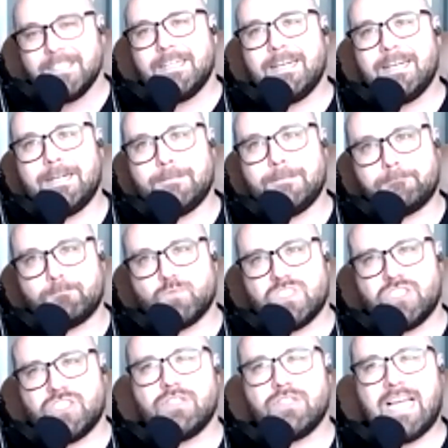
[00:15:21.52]
Um,
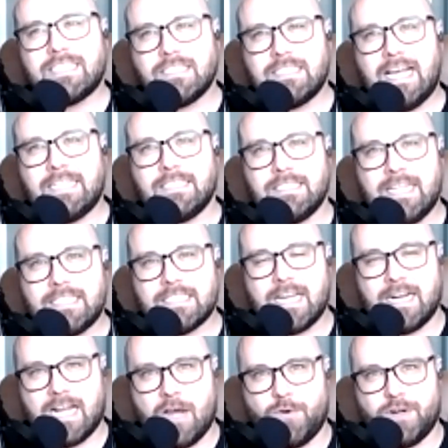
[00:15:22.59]
so that that that's
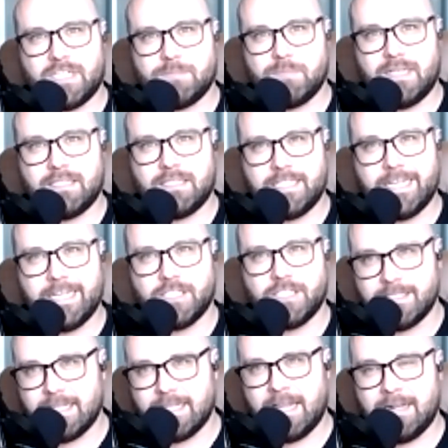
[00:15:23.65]
kind of how I would explain the
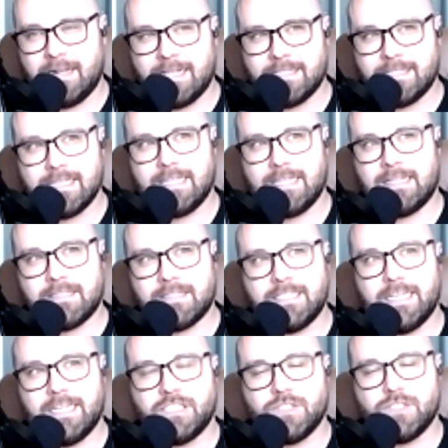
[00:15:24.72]
tension and, and and saying that the
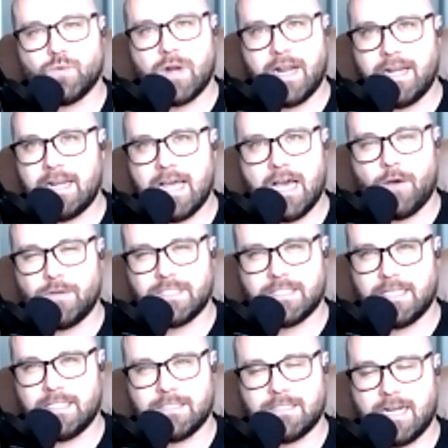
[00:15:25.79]
tension right now is
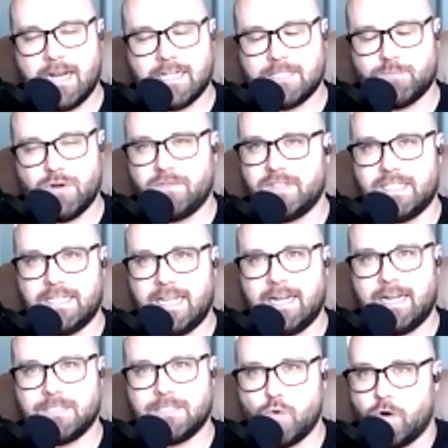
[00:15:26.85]
is not as prevalent
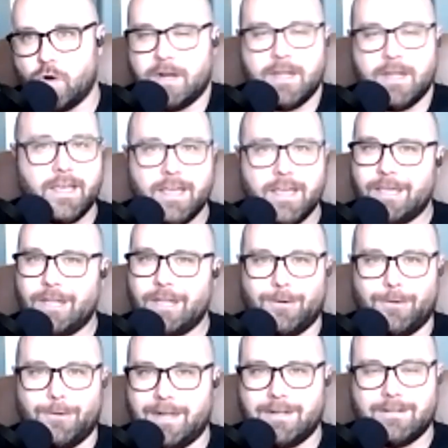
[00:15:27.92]
and it's more, you know
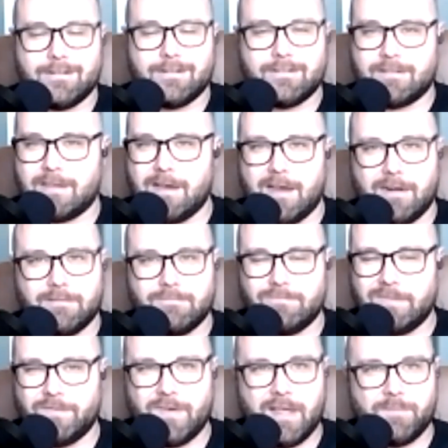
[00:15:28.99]
what, God,
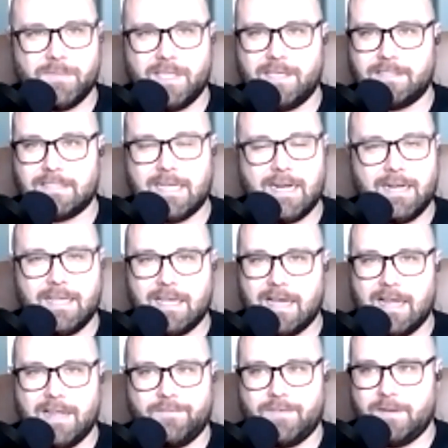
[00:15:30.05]
if I'm the anxiety
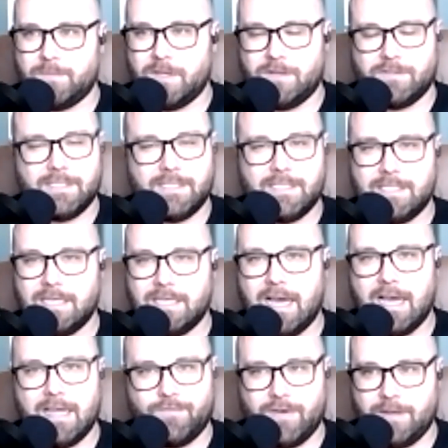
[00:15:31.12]
guy, if I'm the OCD
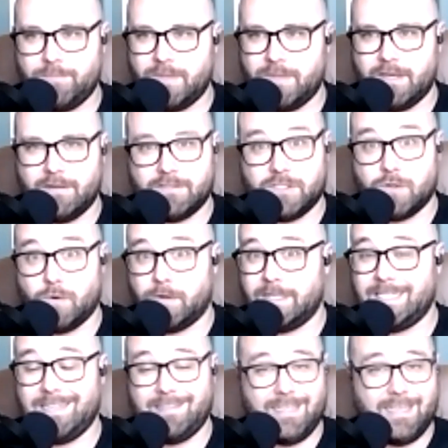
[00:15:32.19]
guy, if I'm the
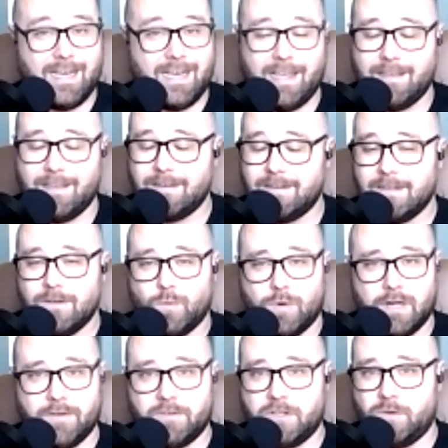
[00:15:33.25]
storytelling guy,
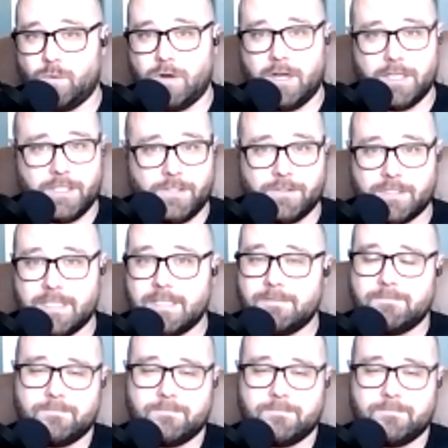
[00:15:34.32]
whatever you want, use it.